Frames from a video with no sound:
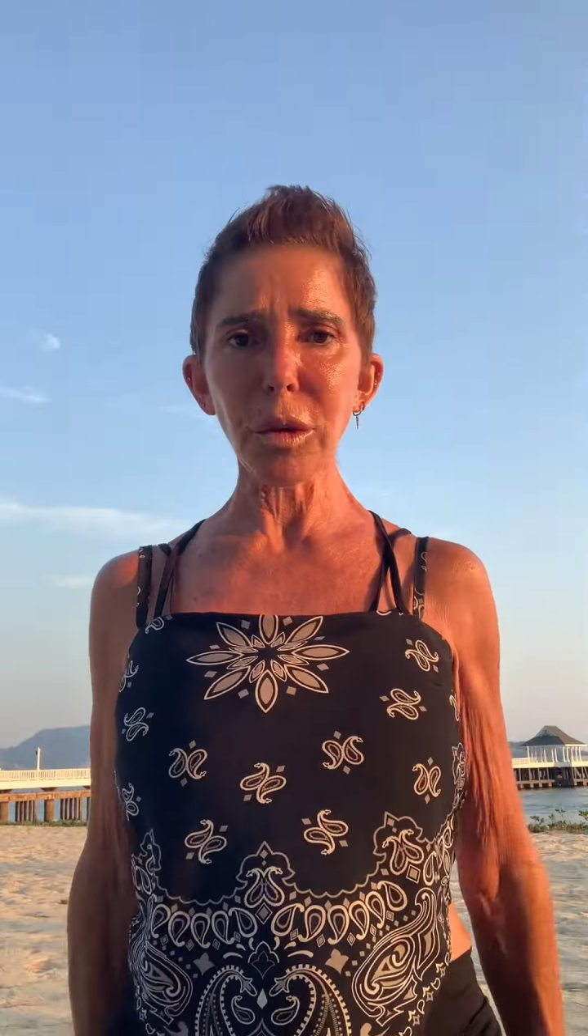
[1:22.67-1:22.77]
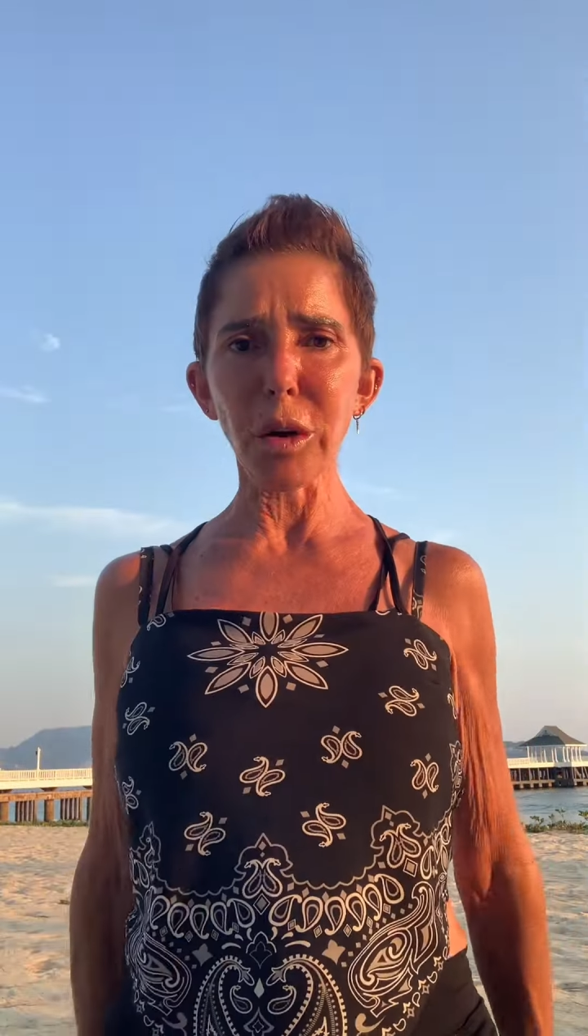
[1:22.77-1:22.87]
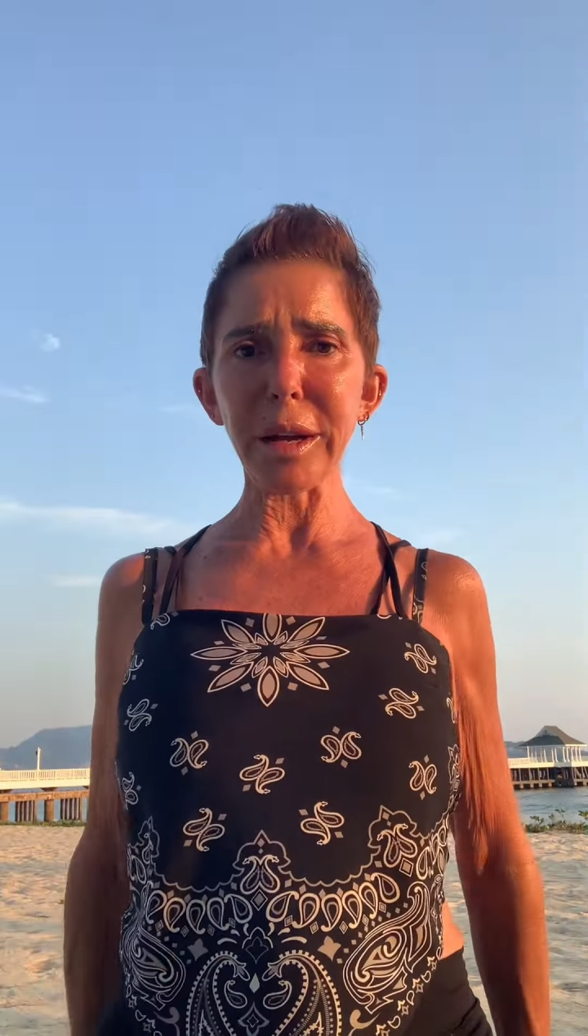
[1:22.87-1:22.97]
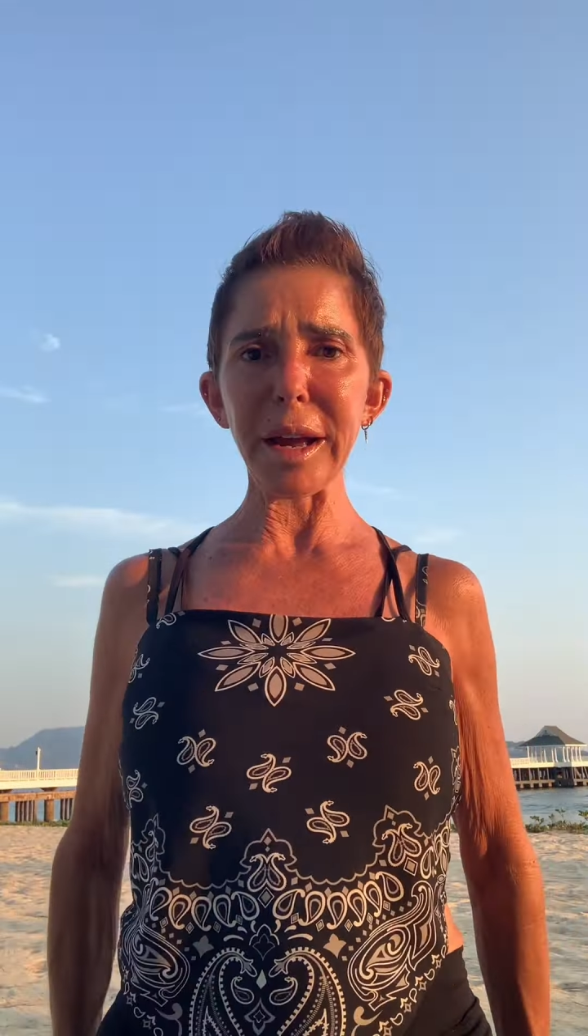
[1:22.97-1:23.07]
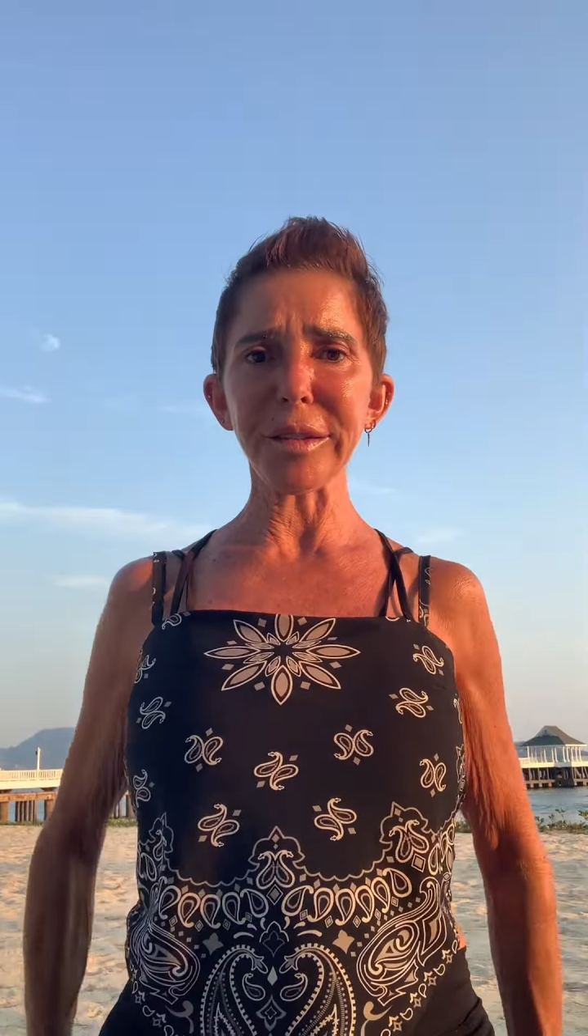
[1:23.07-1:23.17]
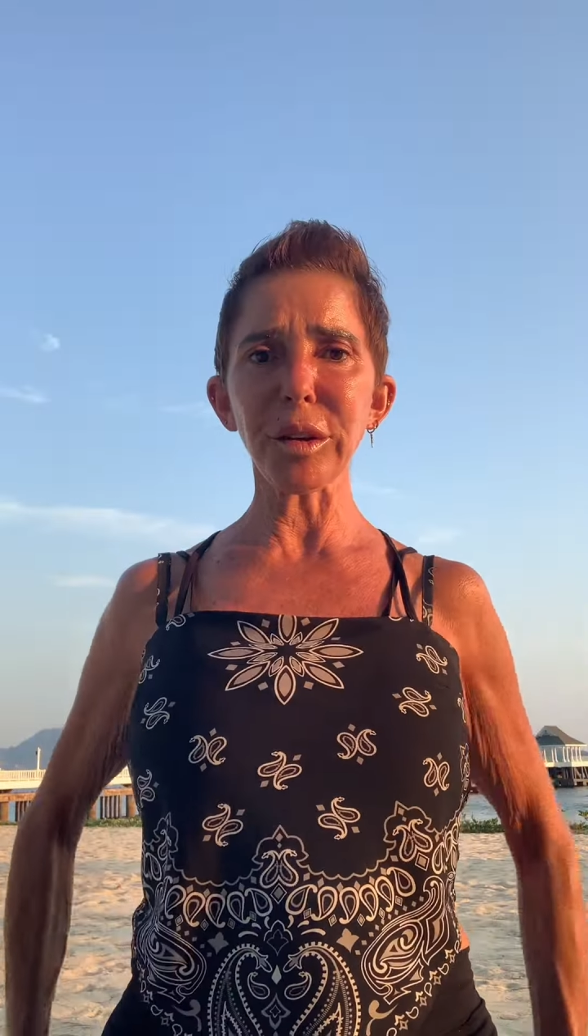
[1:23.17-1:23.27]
Okay,